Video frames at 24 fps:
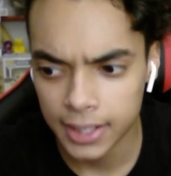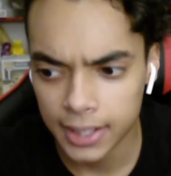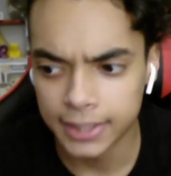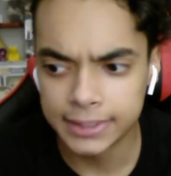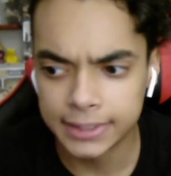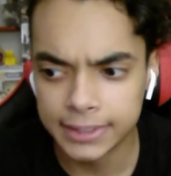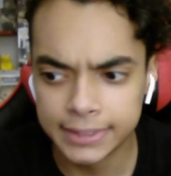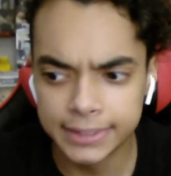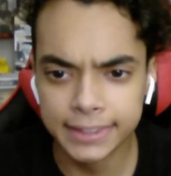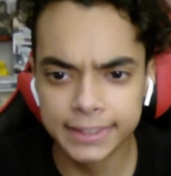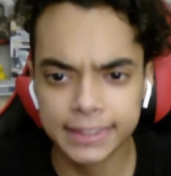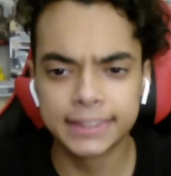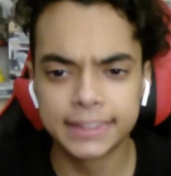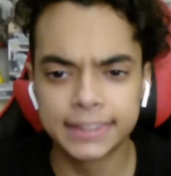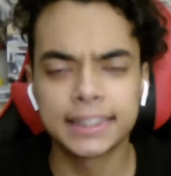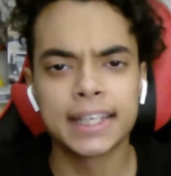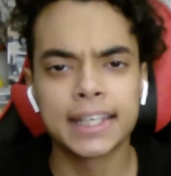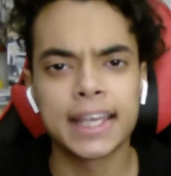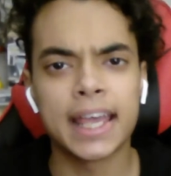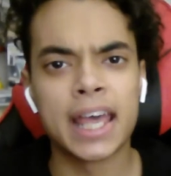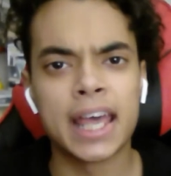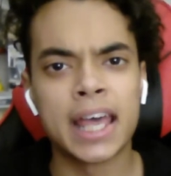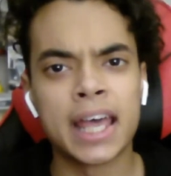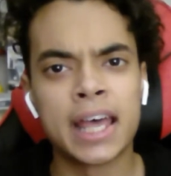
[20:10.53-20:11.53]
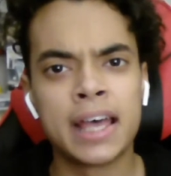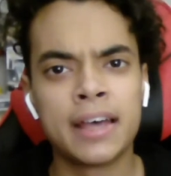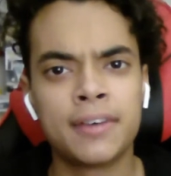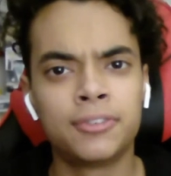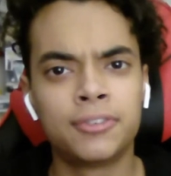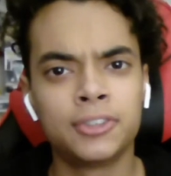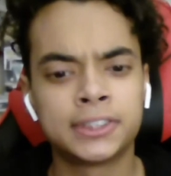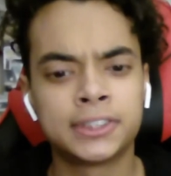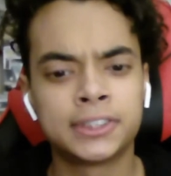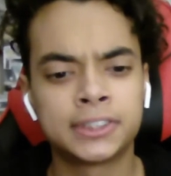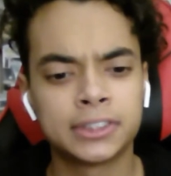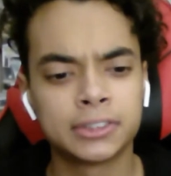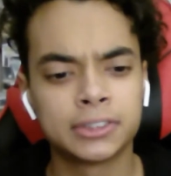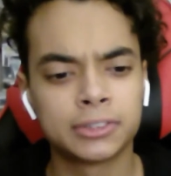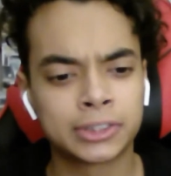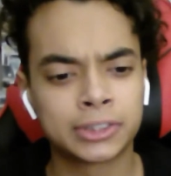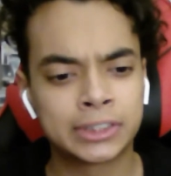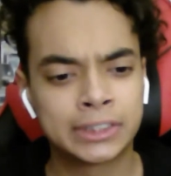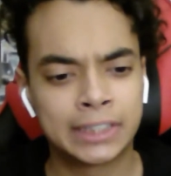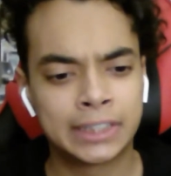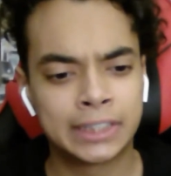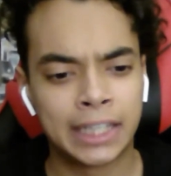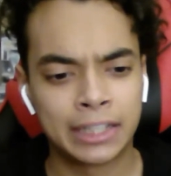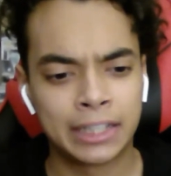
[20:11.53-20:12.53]
Is it to say every single
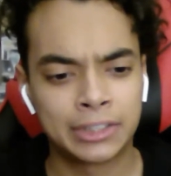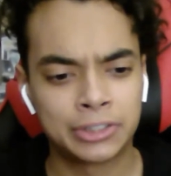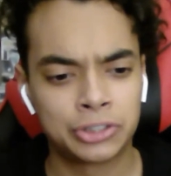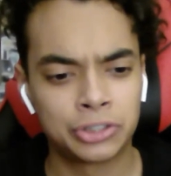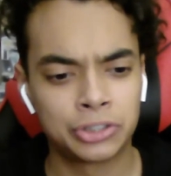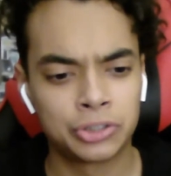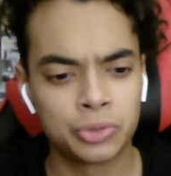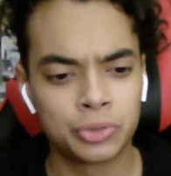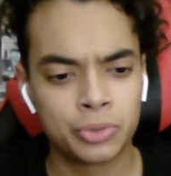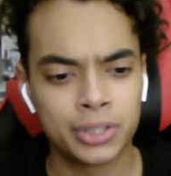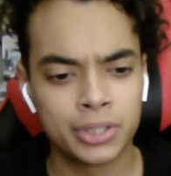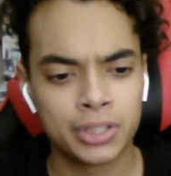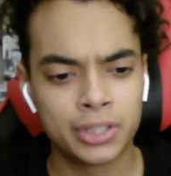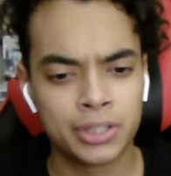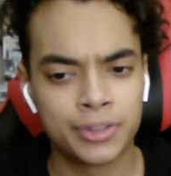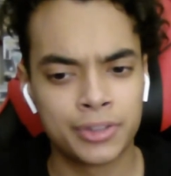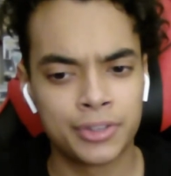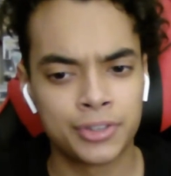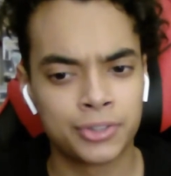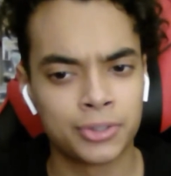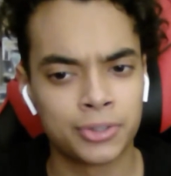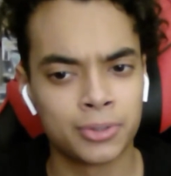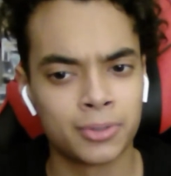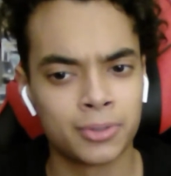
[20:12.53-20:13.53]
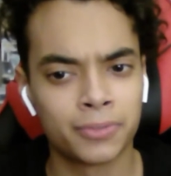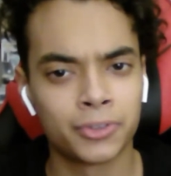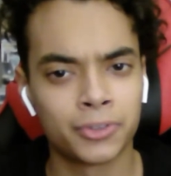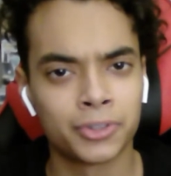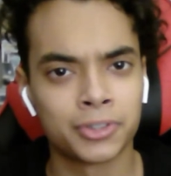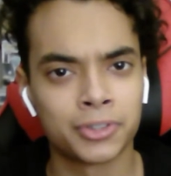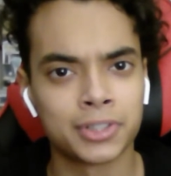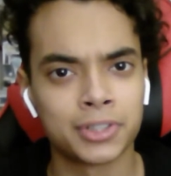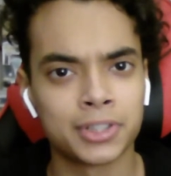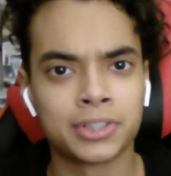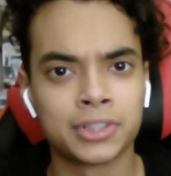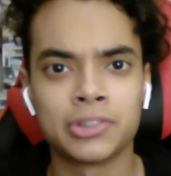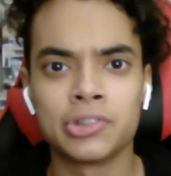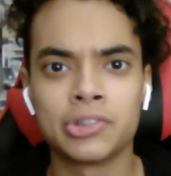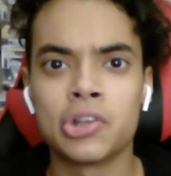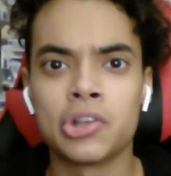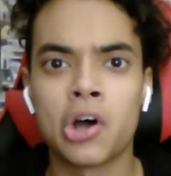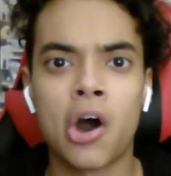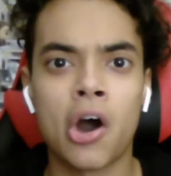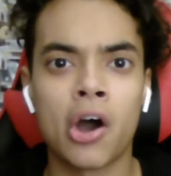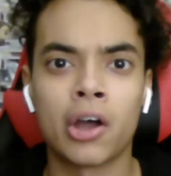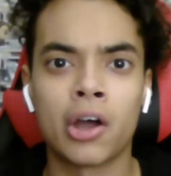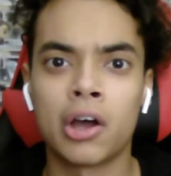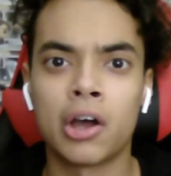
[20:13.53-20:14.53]
statue in this universe is
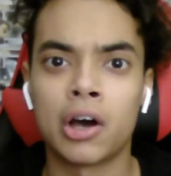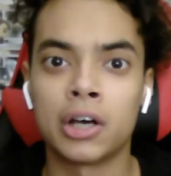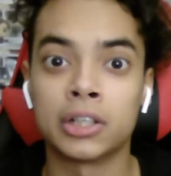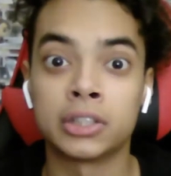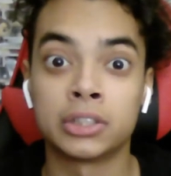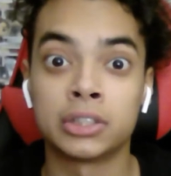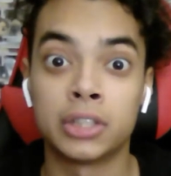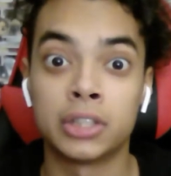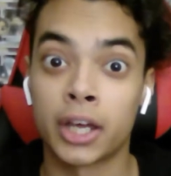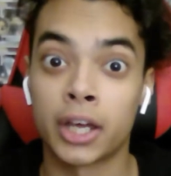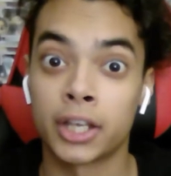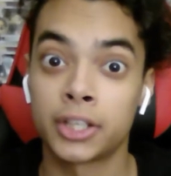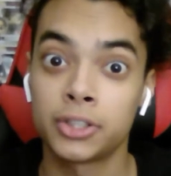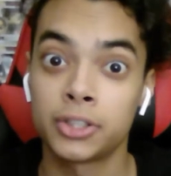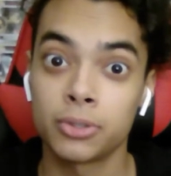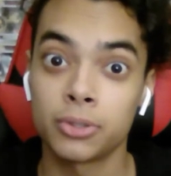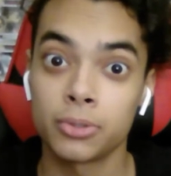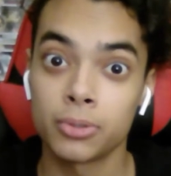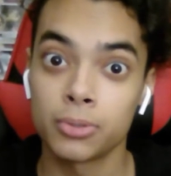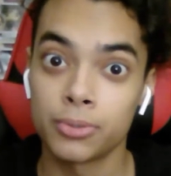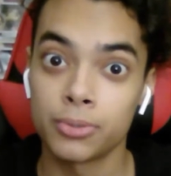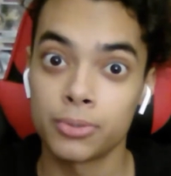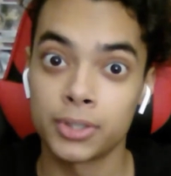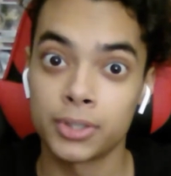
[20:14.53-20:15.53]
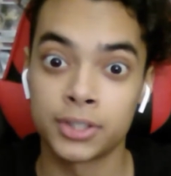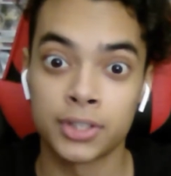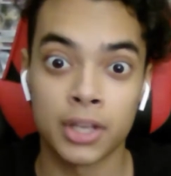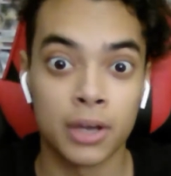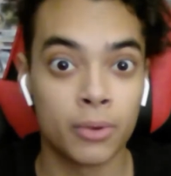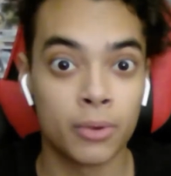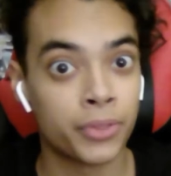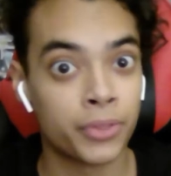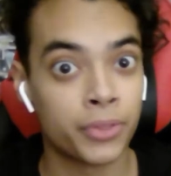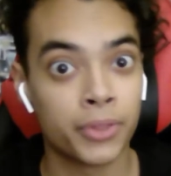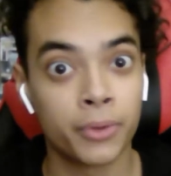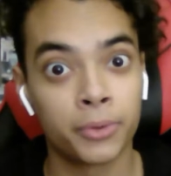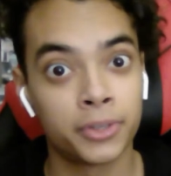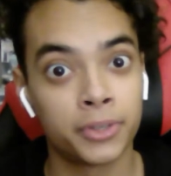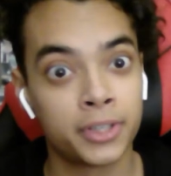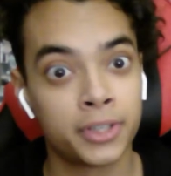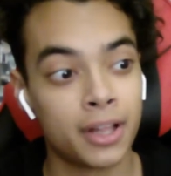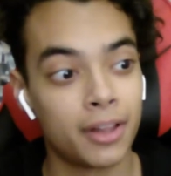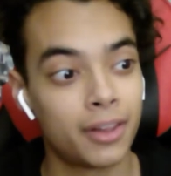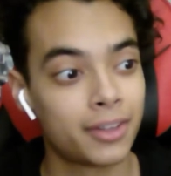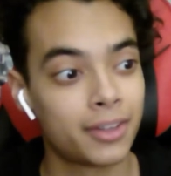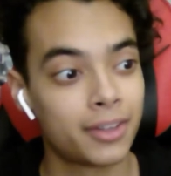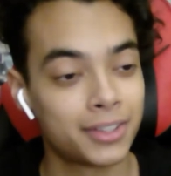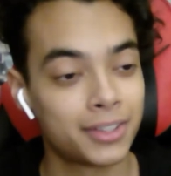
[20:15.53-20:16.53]
not a statue? Is that what they were
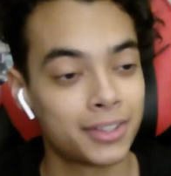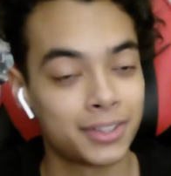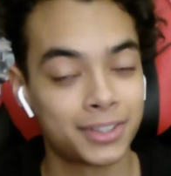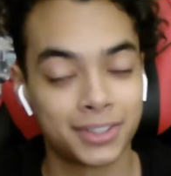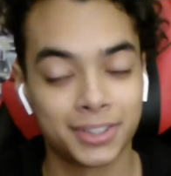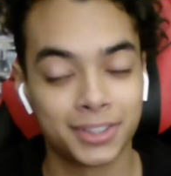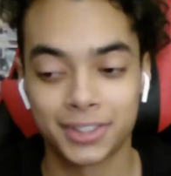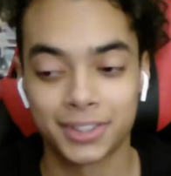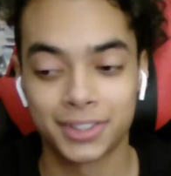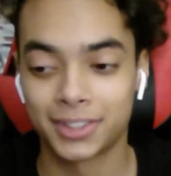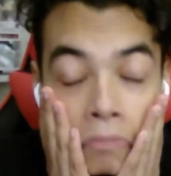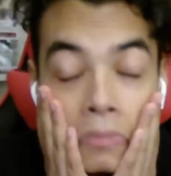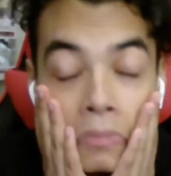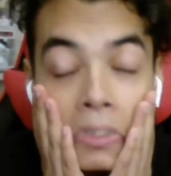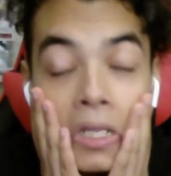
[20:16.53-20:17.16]
telling us?